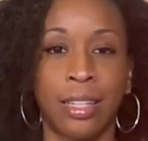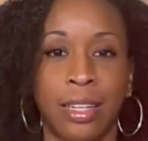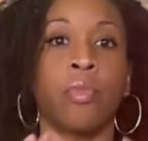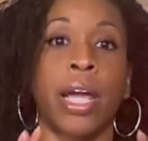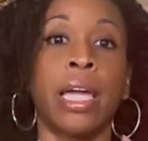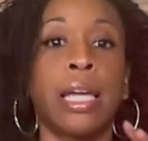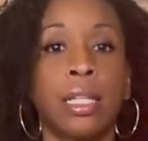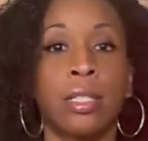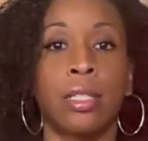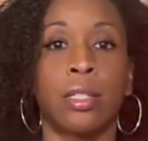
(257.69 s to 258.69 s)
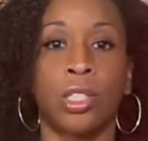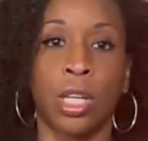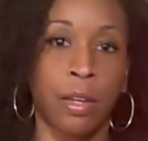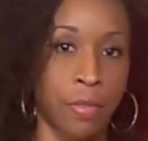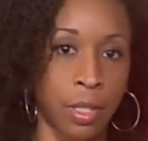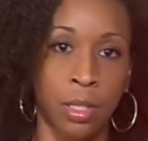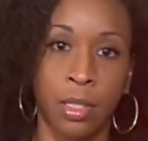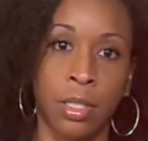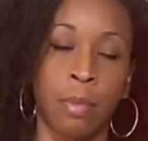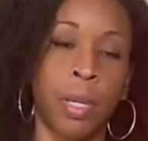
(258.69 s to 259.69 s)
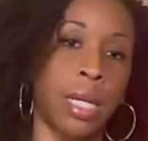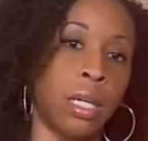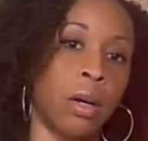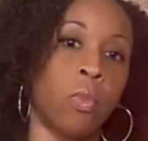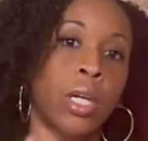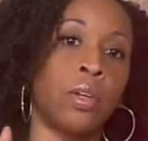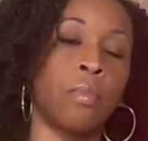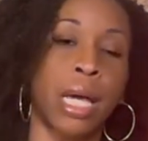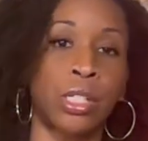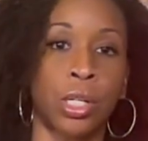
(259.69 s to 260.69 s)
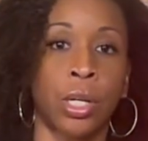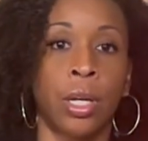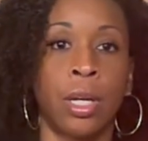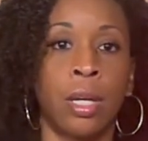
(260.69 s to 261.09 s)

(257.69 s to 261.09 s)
And rankings shift depending on what you measure,